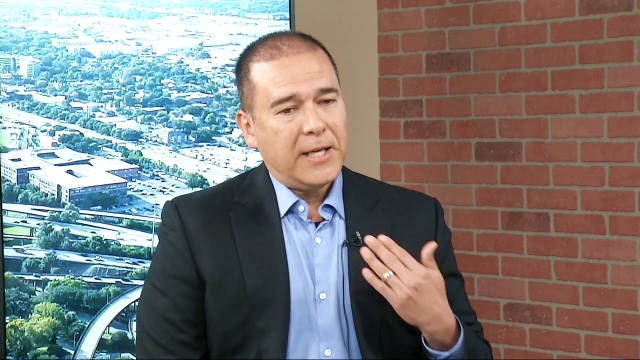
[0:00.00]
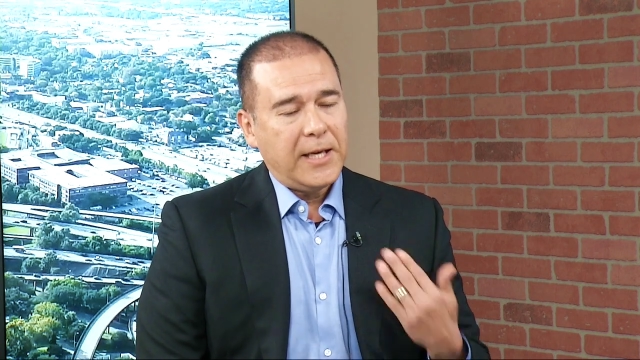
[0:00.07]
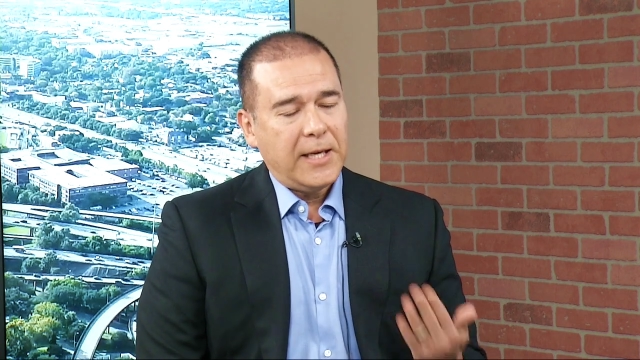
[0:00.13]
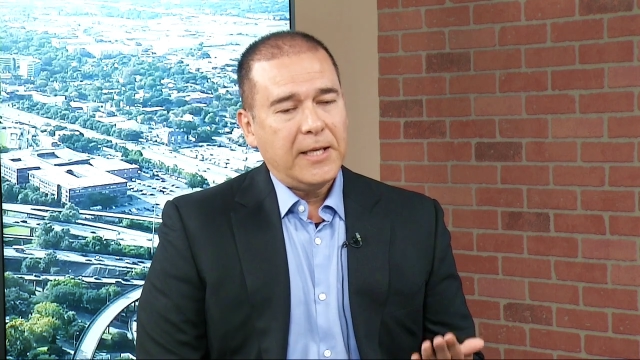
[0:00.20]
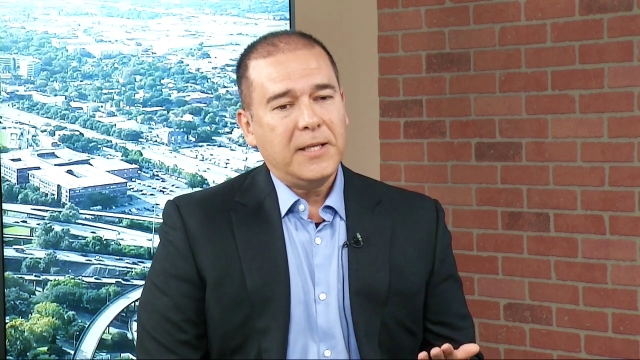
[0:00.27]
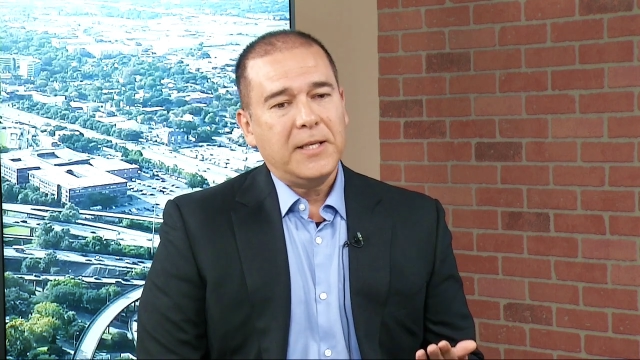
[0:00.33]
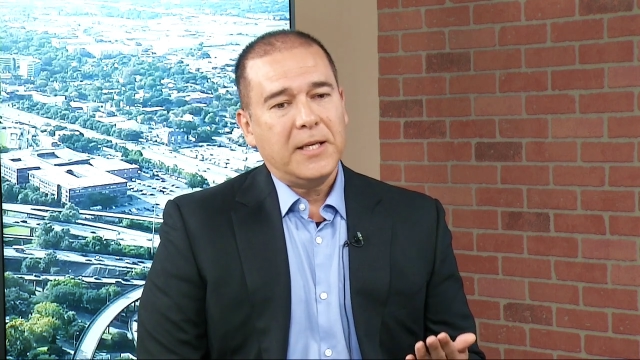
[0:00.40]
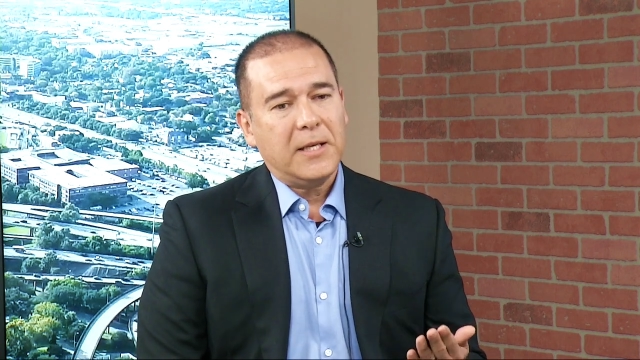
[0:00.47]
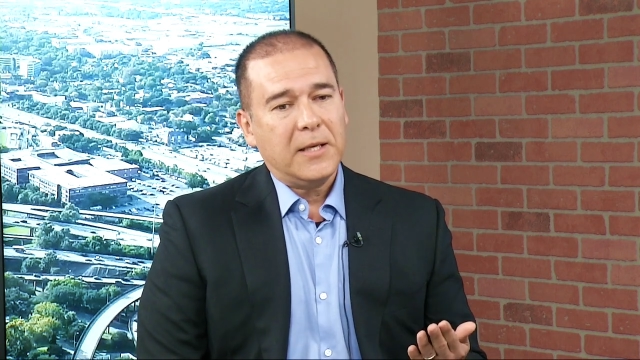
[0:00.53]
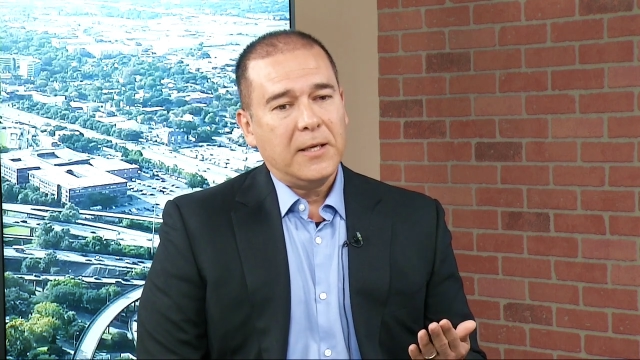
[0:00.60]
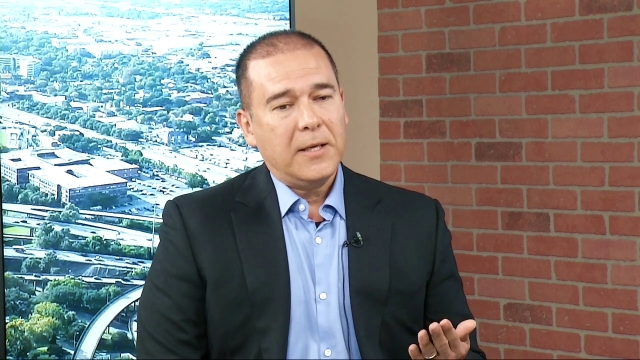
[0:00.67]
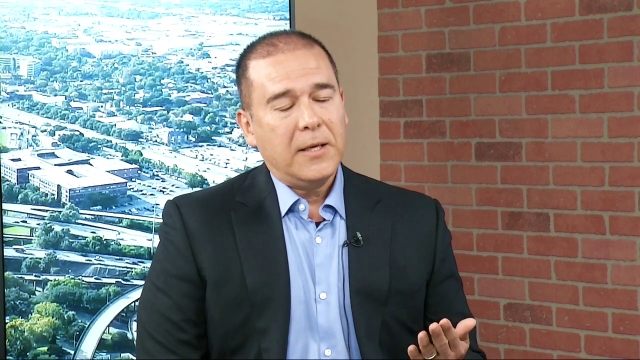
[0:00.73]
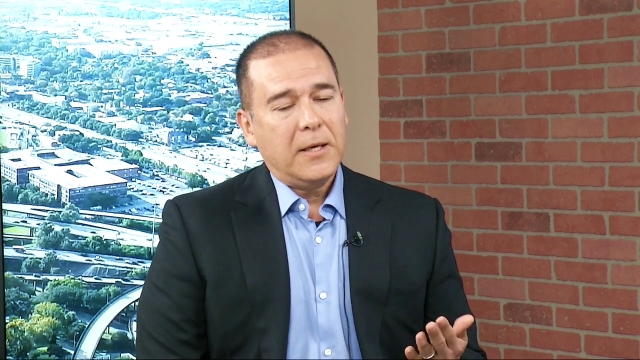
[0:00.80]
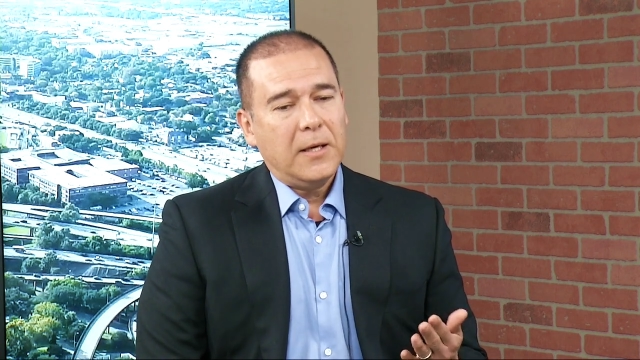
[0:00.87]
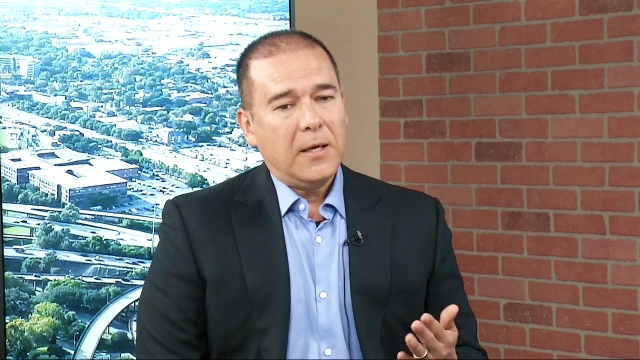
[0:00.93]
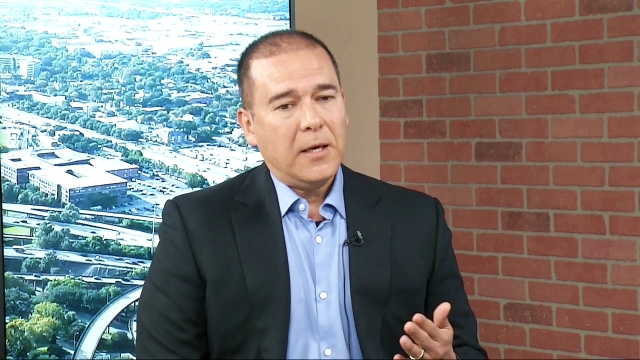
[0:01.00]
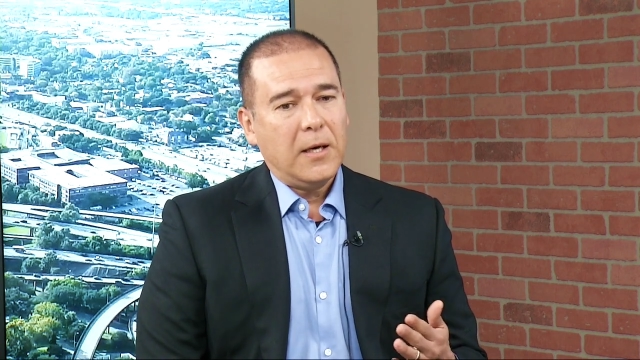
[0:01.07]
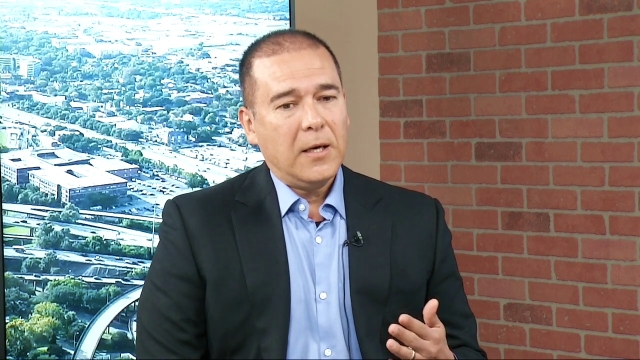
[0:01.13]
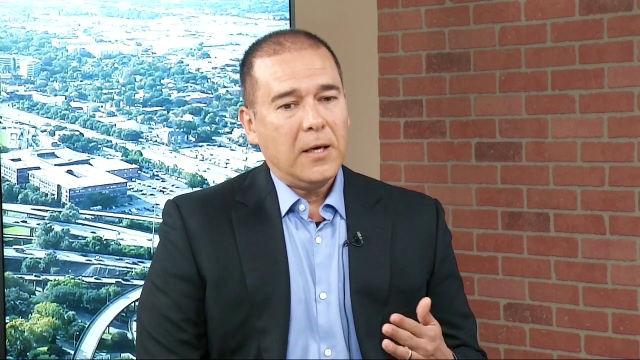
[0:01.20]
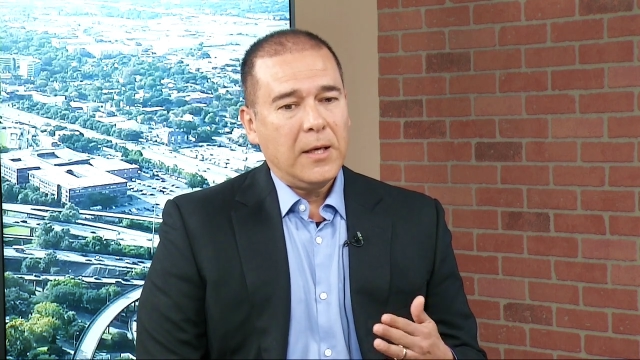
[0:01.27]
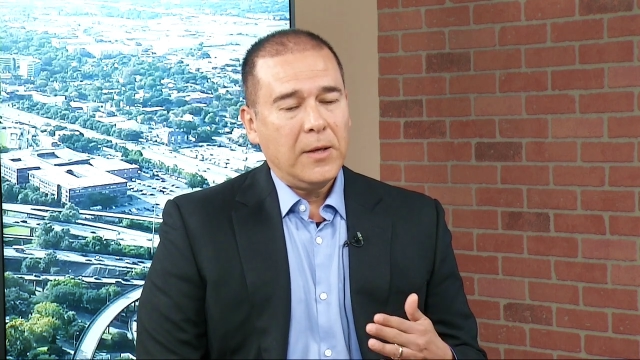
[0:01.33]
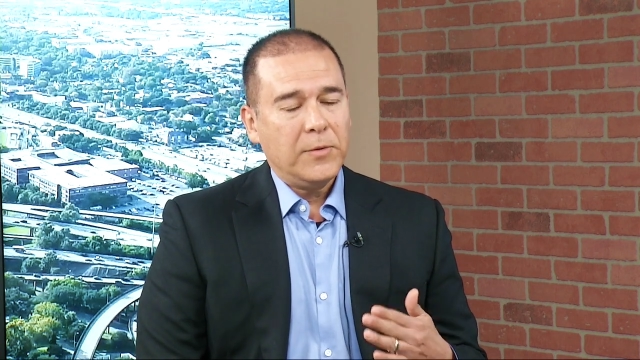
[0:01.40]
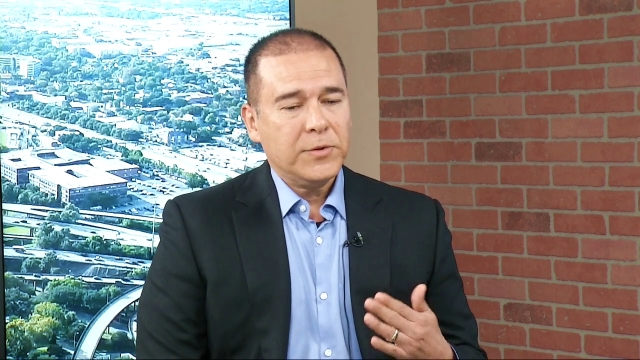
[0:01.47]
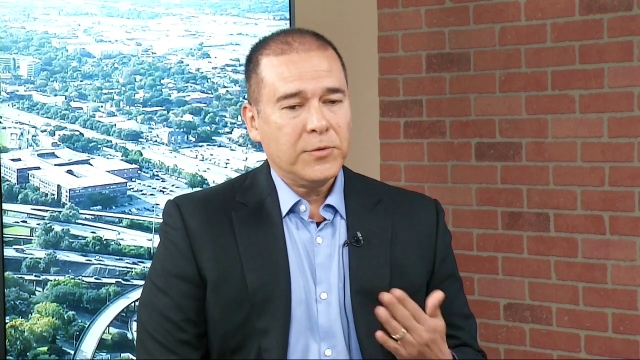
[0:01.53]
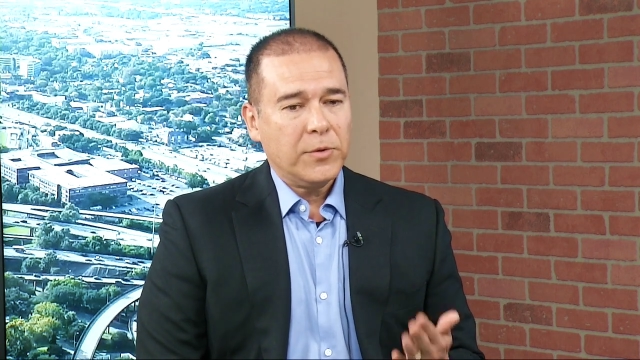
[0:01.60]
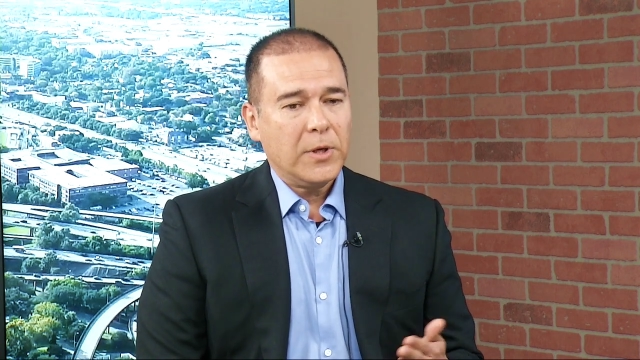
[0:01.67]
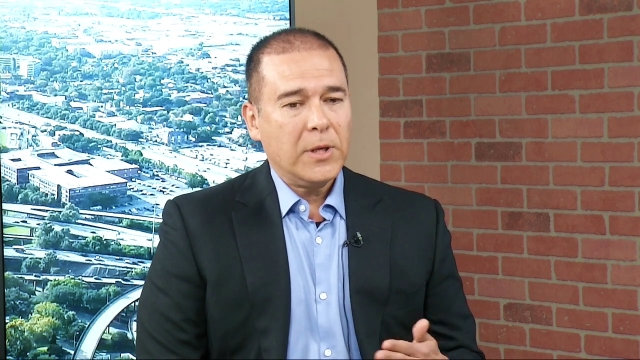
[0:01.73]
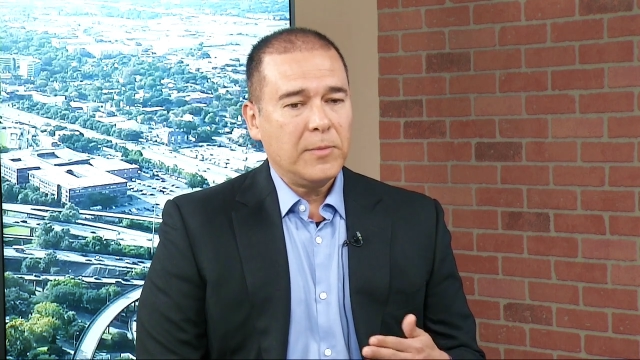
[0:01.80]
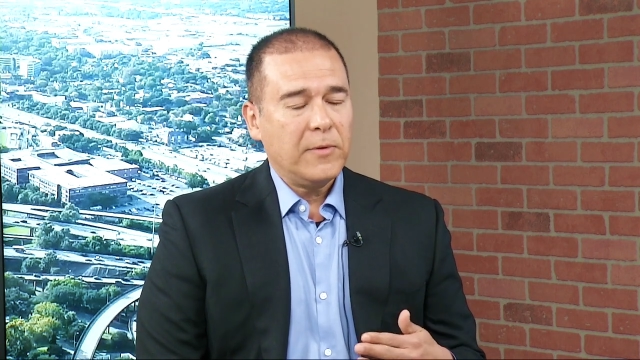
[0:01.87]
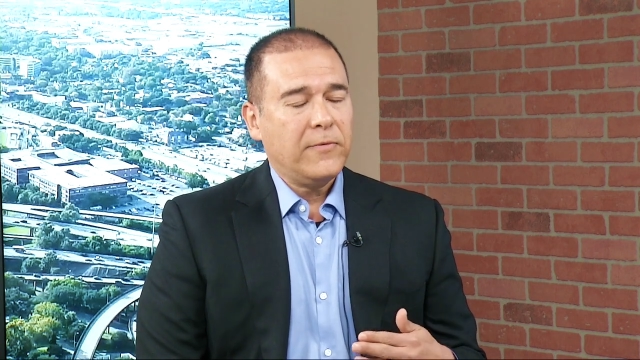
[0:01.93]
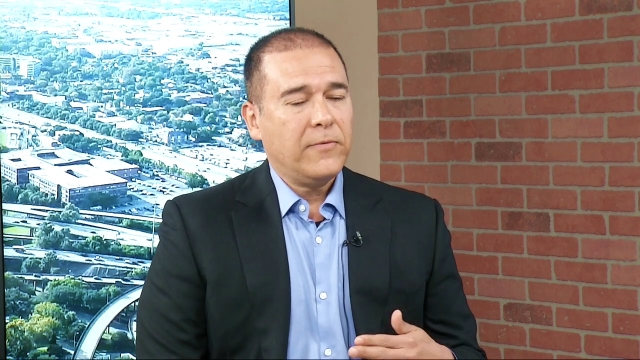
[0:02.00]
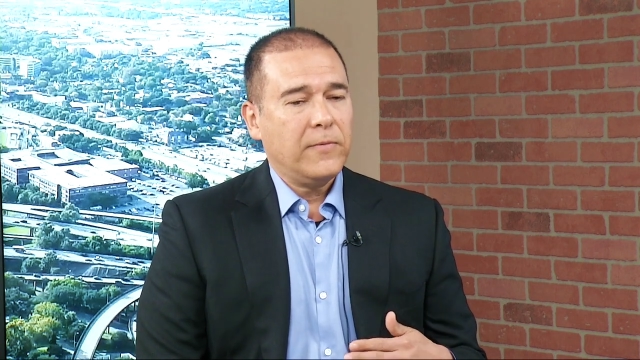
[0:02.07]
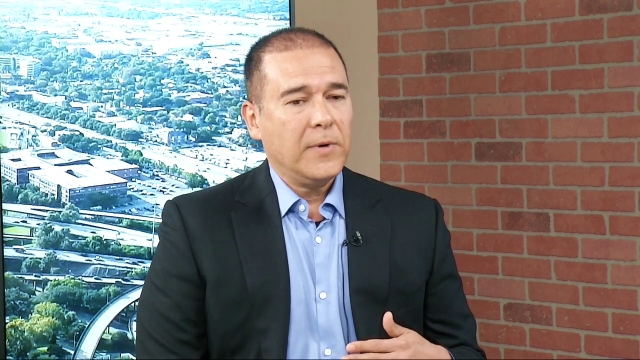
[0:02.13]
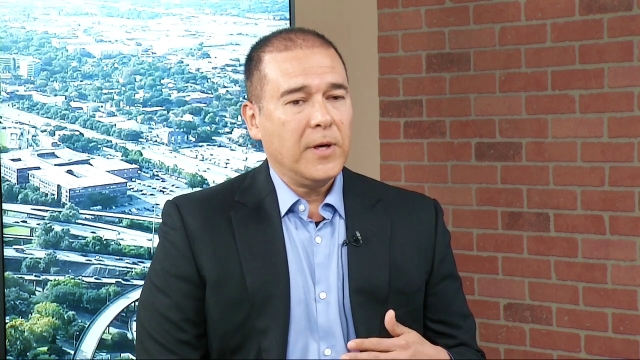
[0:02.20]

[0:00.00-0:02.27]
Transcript: he did uh, he was really uh,